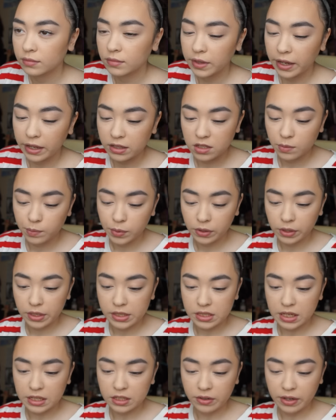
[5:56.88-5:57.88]
Now to be
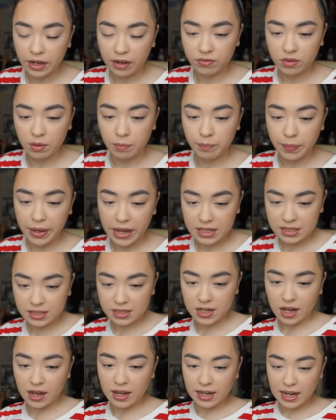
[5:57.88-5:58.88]
honest I don't have the
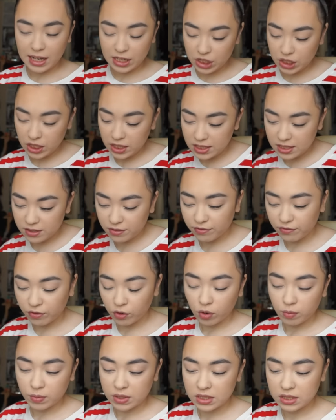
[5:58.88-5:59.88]
best eyelashes
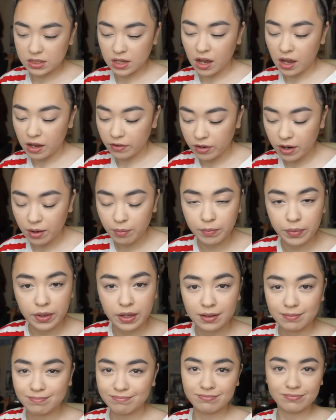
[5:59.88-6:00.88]
for mascara
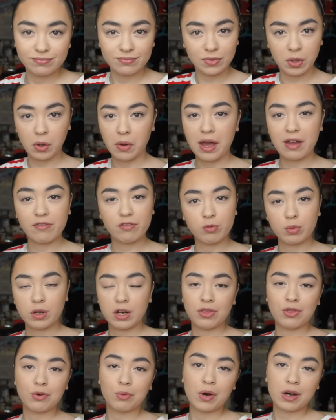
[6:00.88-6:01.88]
but not everyone
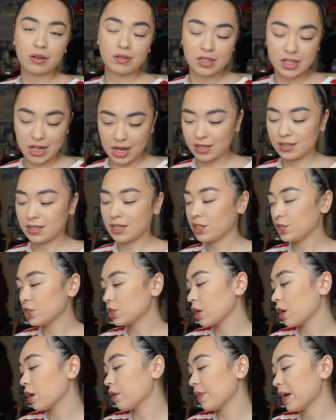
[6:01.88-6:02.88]
in the world does
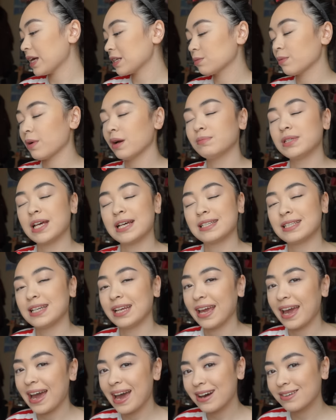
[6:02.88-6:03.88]
so that's why I'm
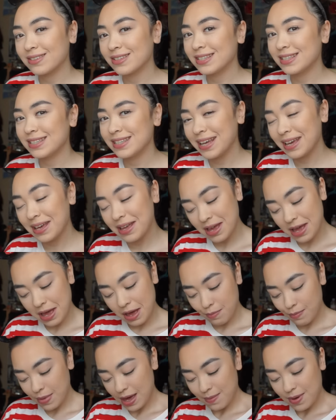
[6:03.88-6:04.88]
testing it out to see
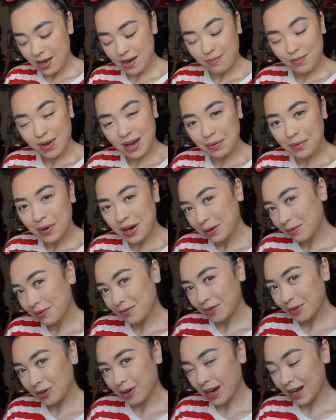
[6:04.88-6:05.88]
maybe it might work
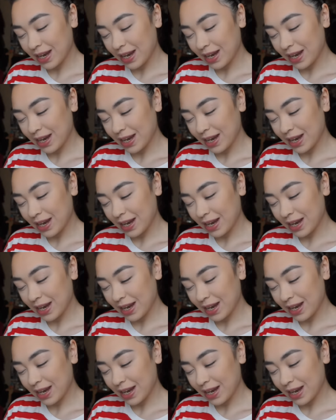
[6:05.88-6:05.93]
with your